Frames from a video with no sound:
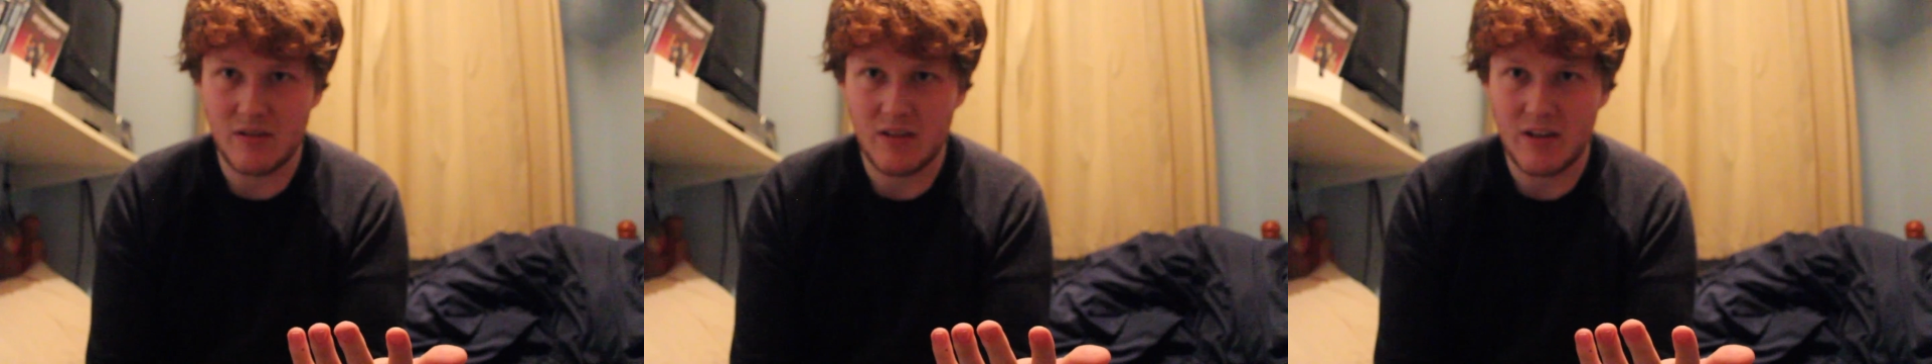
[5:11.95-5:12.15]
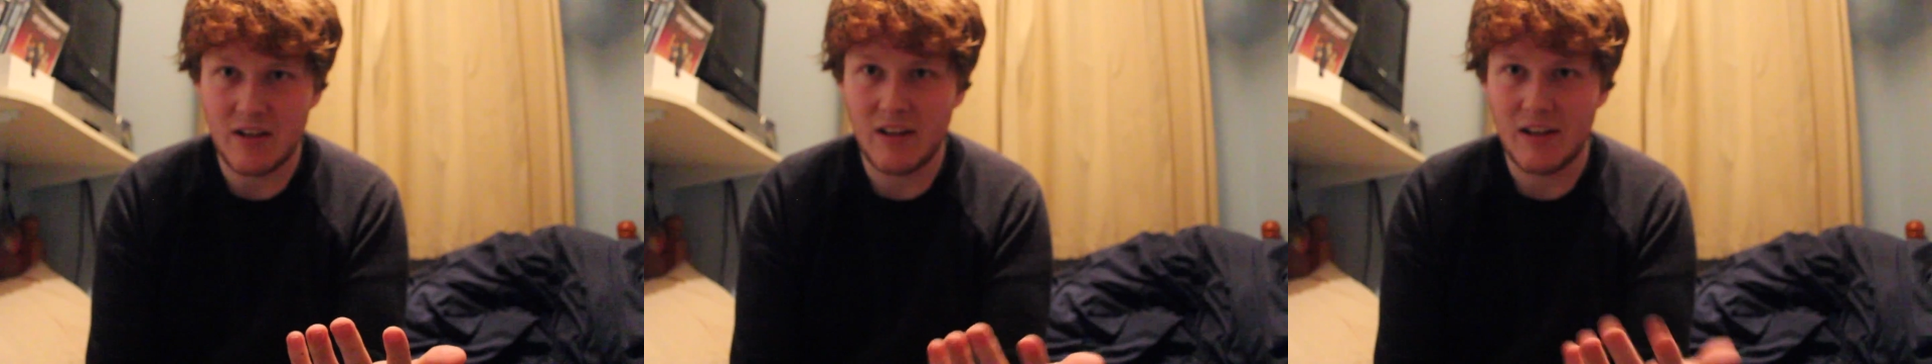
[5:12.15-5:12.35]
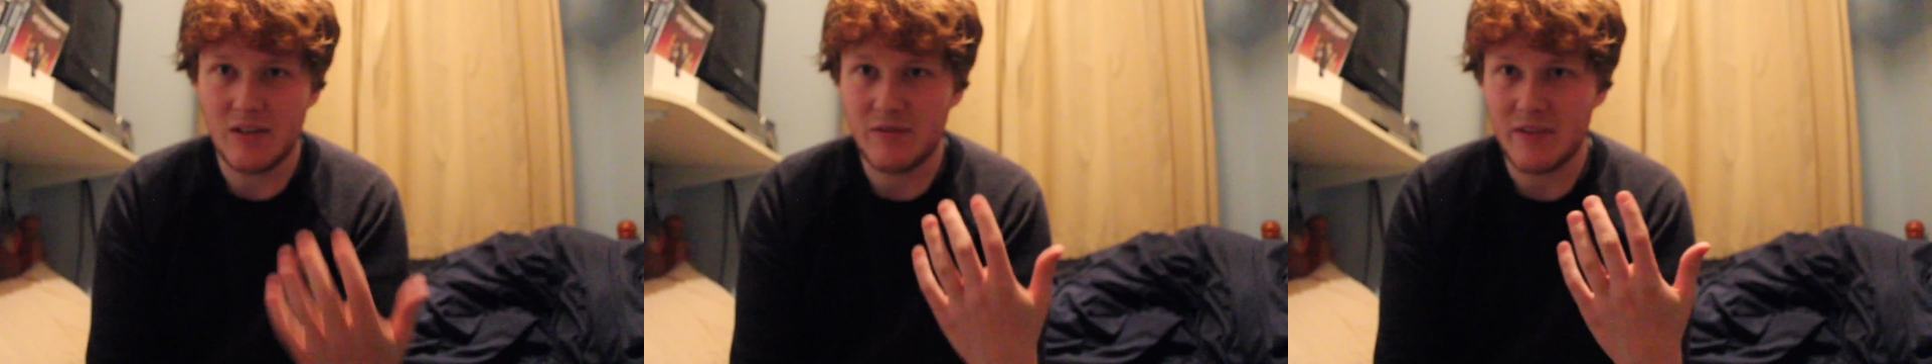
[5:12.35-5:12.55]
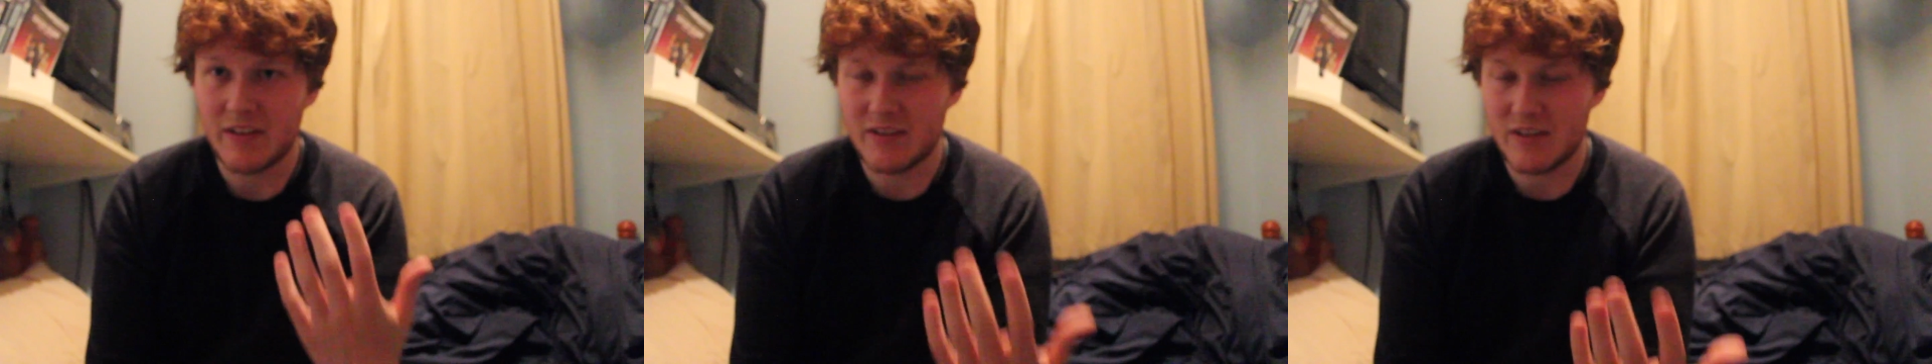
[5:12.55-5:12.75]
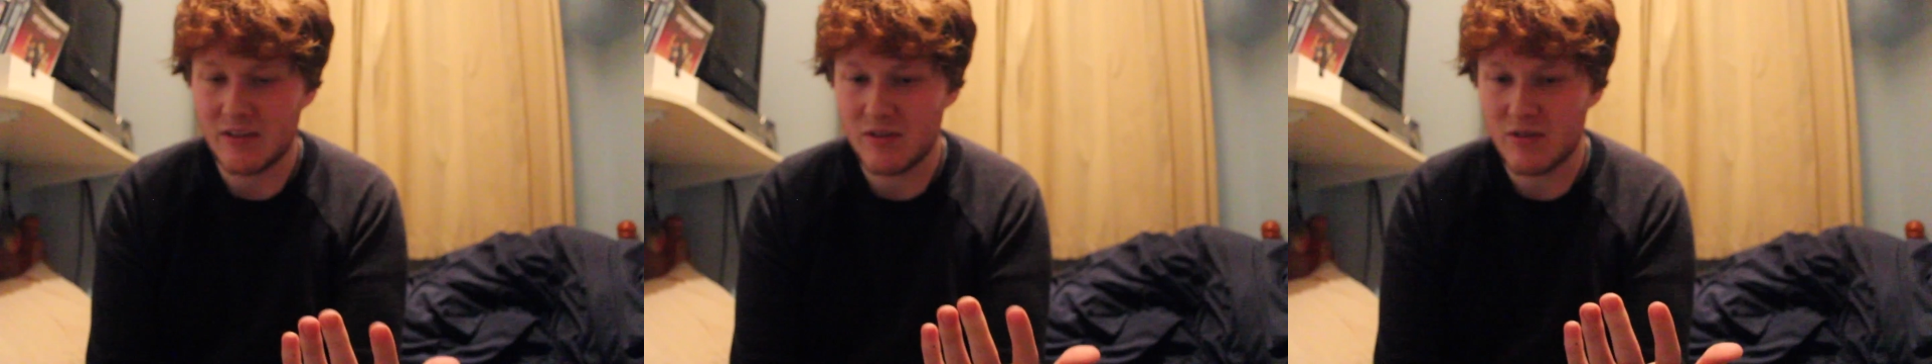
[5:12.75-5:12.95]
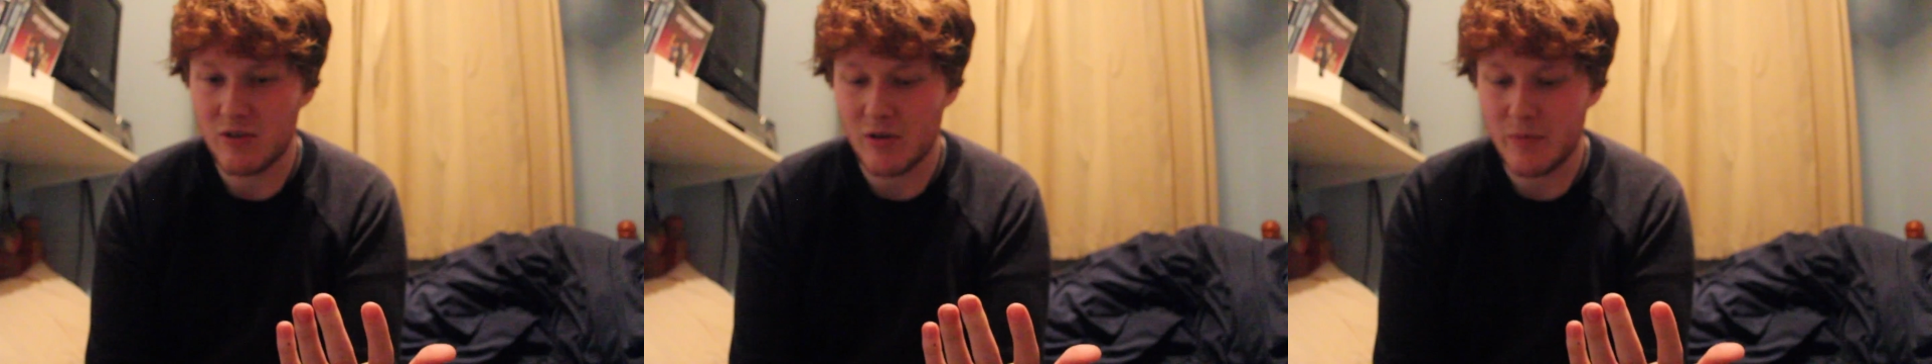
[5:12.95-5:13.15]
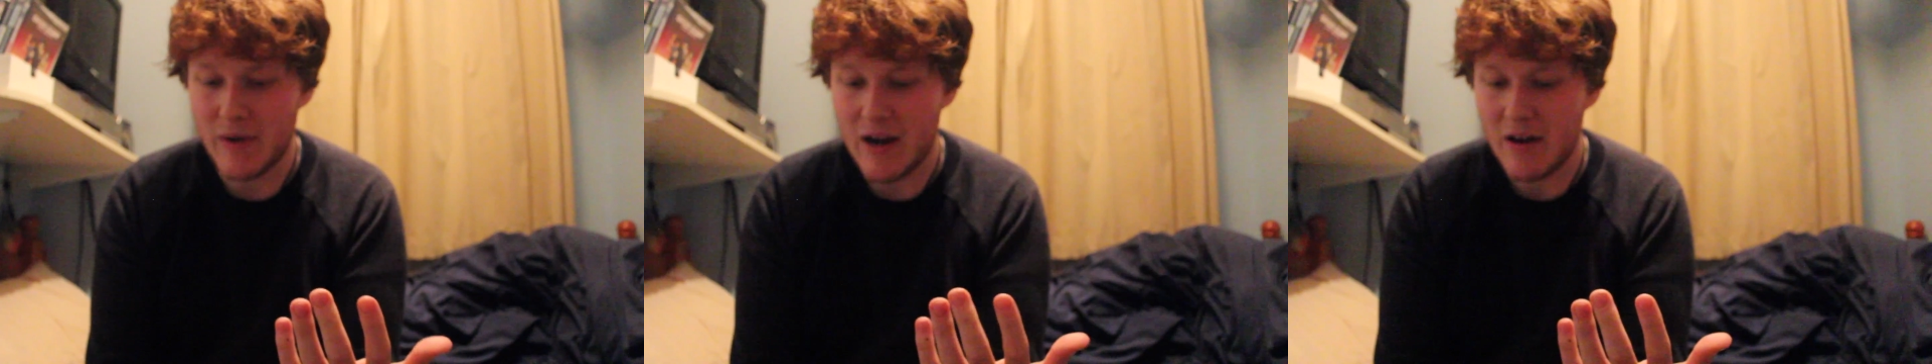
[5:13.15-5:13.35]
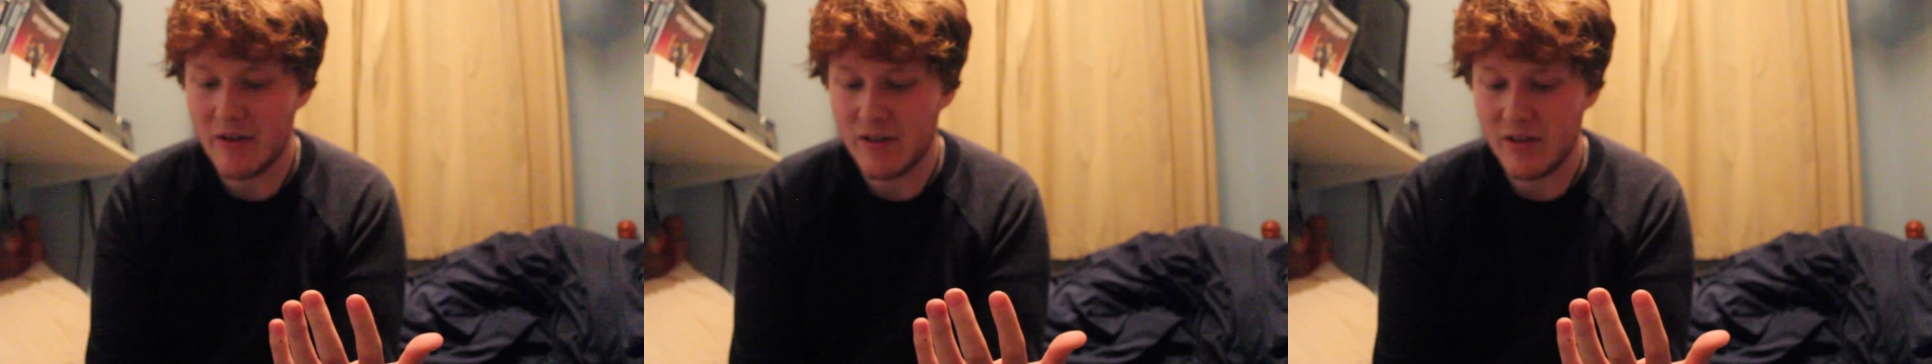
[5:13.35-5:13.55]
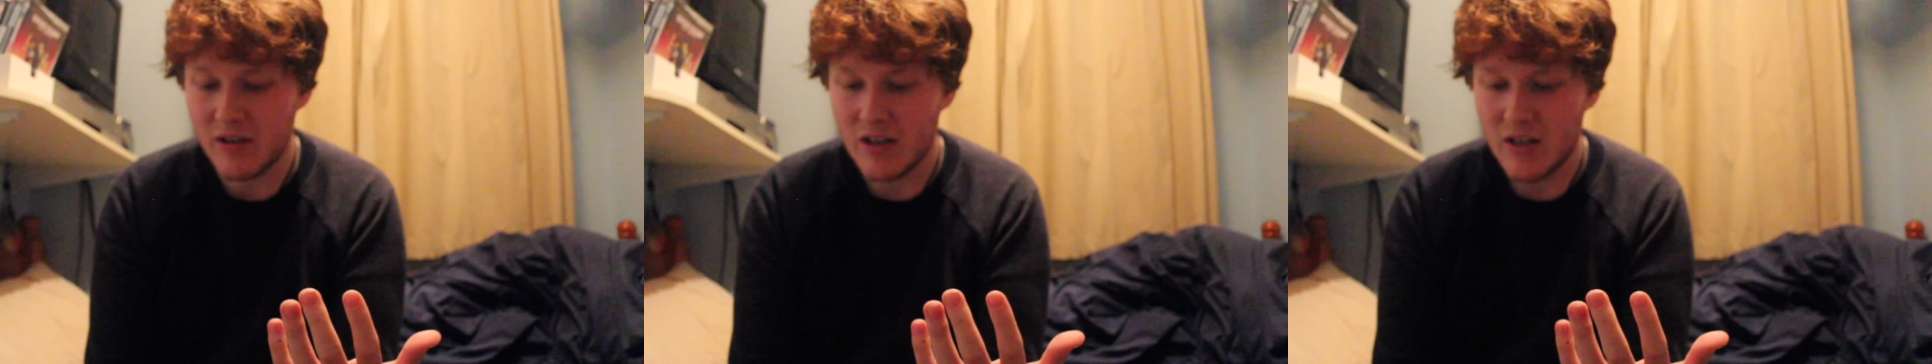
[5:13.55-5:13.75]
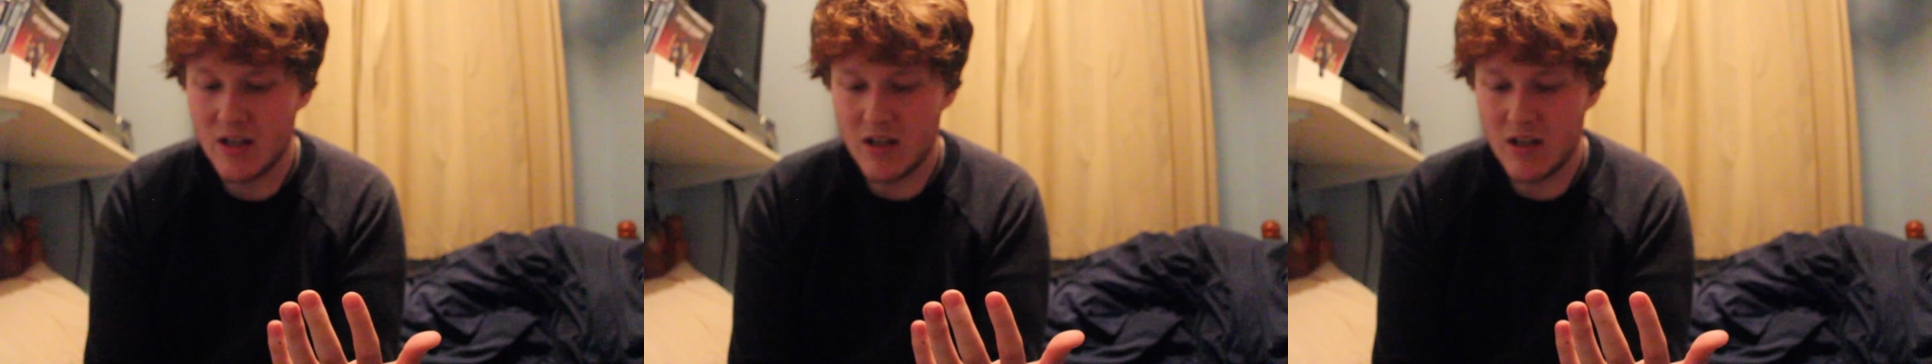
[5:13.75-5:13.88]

like little things to talk about and